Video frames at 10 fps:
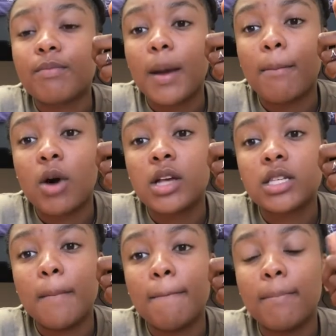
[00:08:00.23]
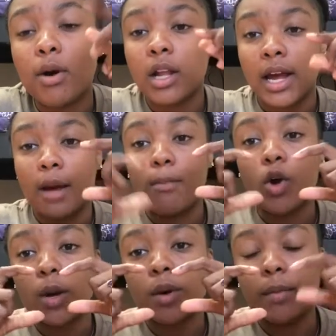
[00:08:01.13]
brought some, like a
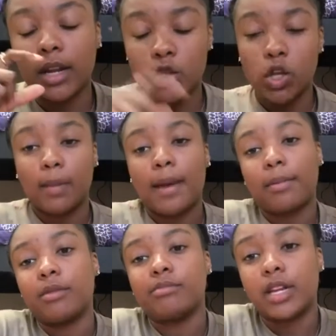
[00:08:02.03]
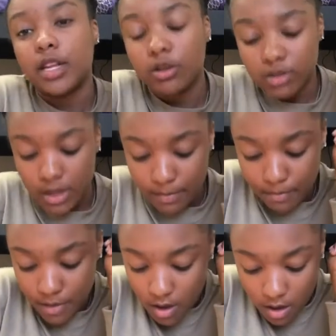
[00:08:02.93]
portable mini toilet paper. Didn't use it,
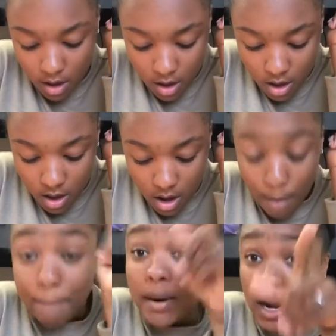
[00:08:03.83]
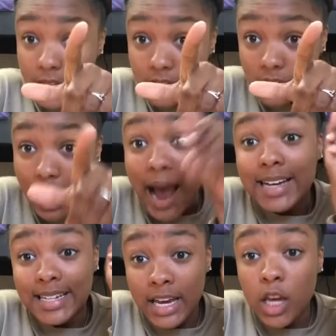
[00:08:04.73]
but I
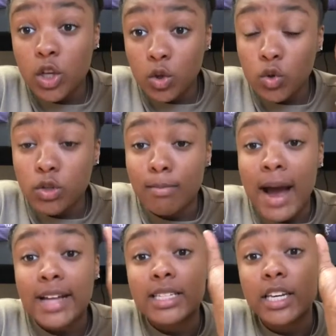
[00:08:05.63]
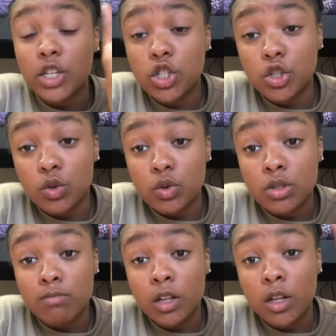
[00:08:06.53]
did use my tissues,
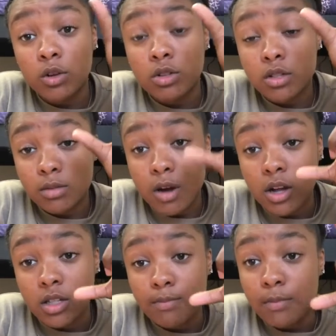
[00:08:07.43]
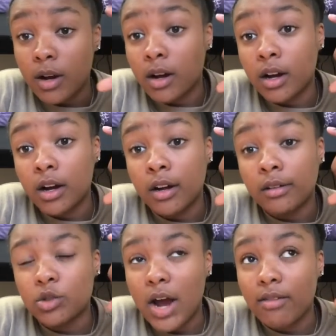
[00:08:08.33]
the little small
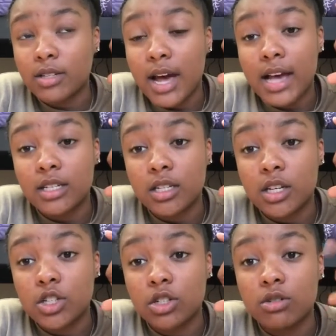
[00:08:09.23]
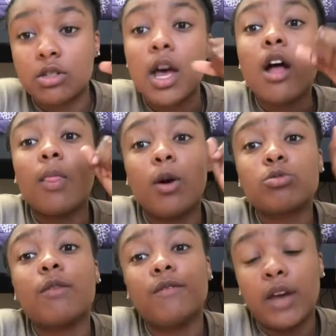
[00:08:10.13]
travel size tissues. Those
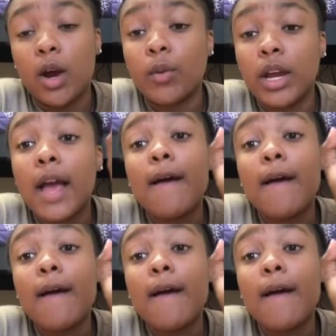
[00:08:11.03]
were very